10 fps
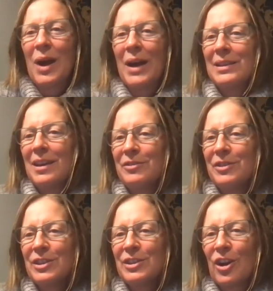I'd love
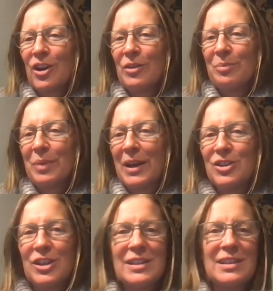to start by
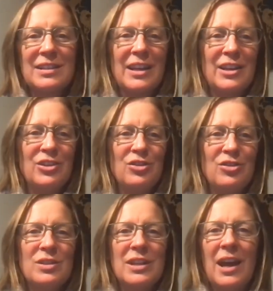just letting
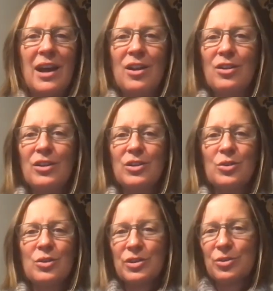you tell
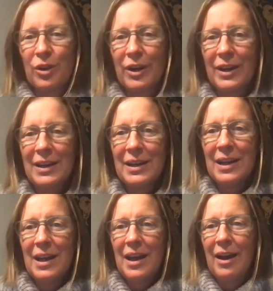your story.
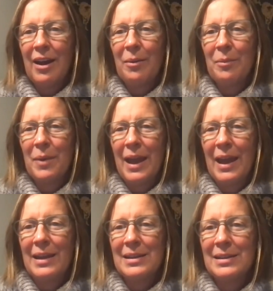Um,
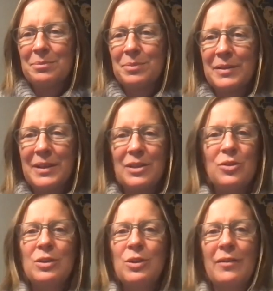and then
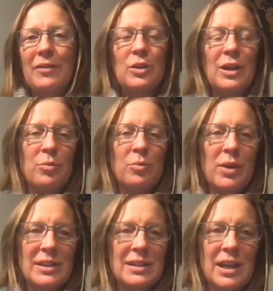you, you have, I know you have a
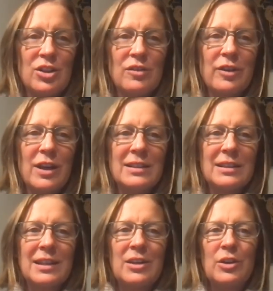presentation for us,
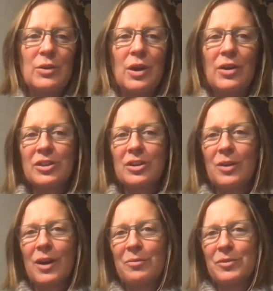and I know you
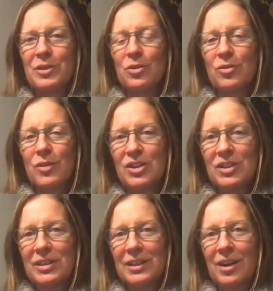also have so
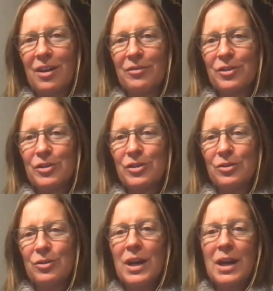graciously offered
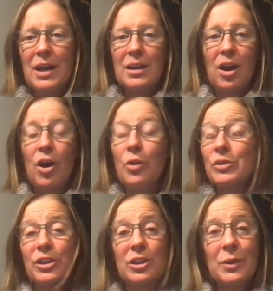to
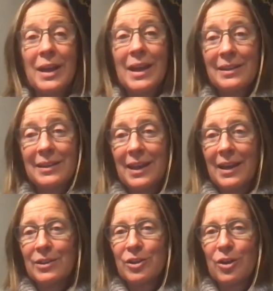host a Q&A at the
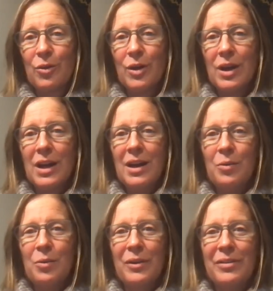end. So
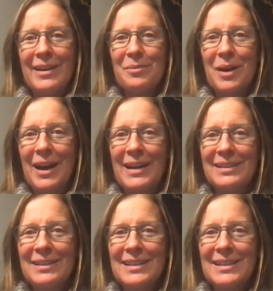with that in
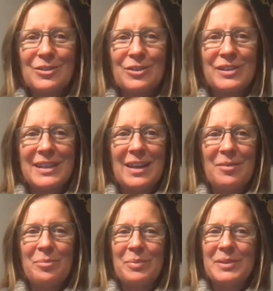mind, let's sort of
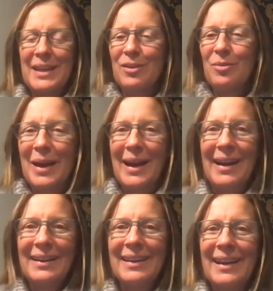set settle
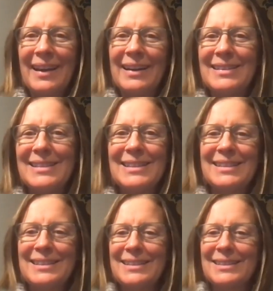back and
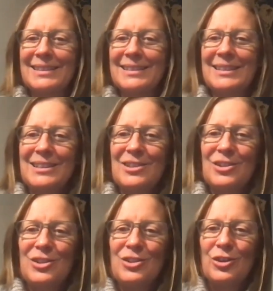listen
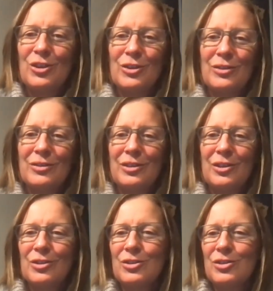to your
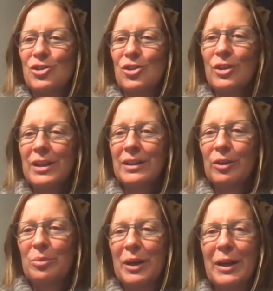your journey a
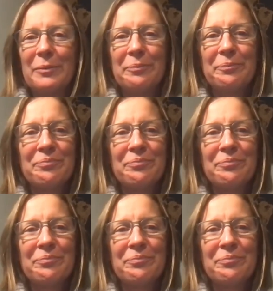little bit.